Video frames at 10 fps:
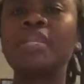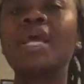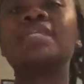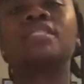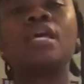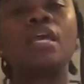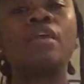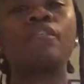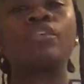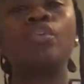Be like,
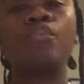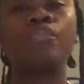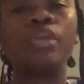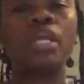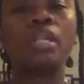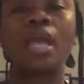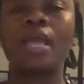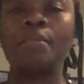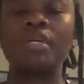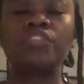dang, you know, friend,
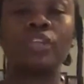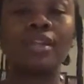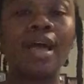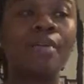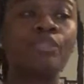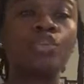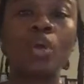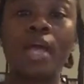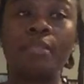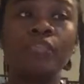I ain't much for a lot. I'm so
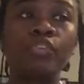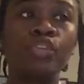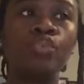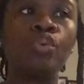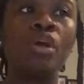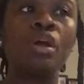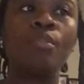happy for you.